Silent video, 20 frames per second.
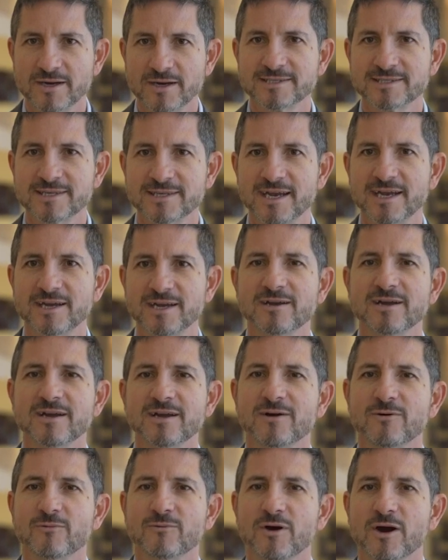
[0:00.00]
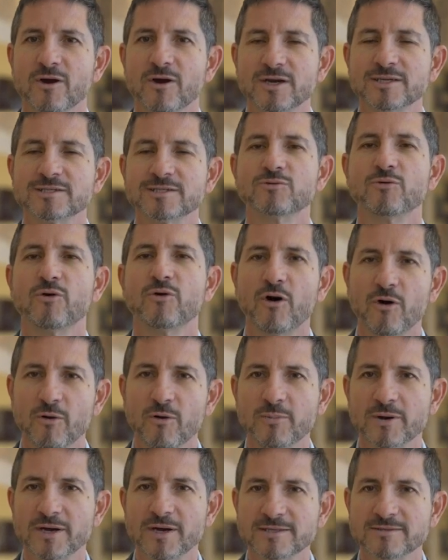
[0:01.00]
birthday, we're going to
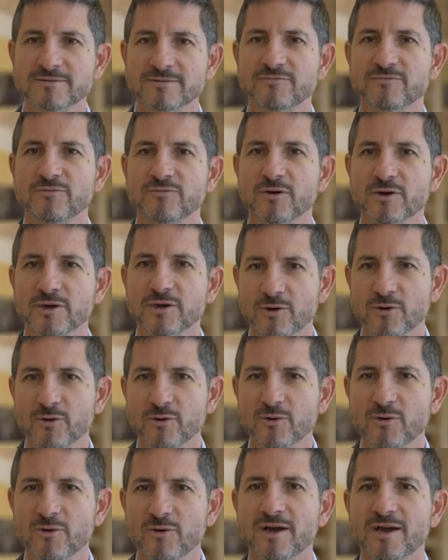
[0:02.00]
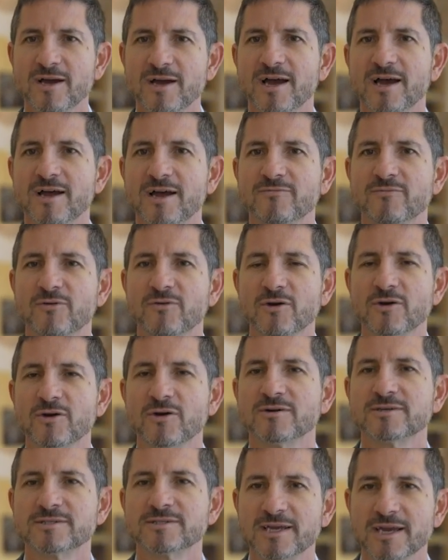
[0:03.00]
open for you and
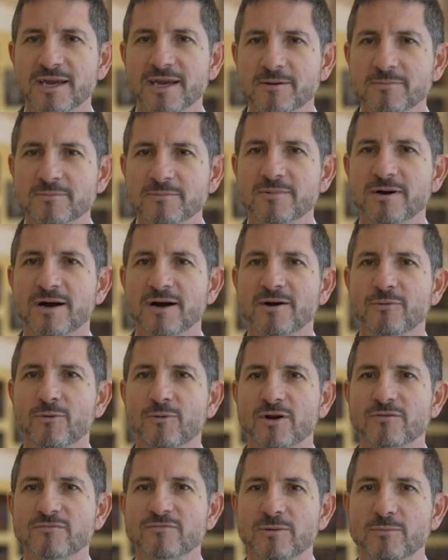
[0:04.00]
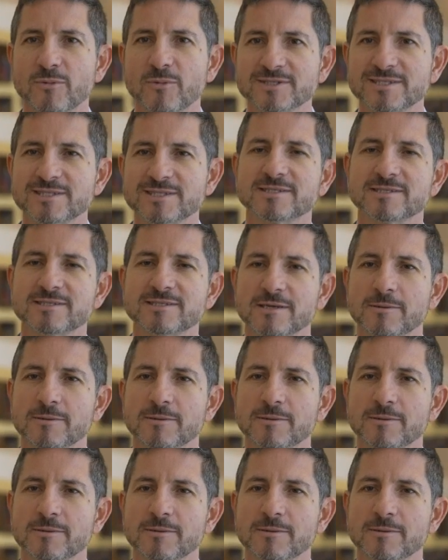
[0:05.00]
for your team one of the most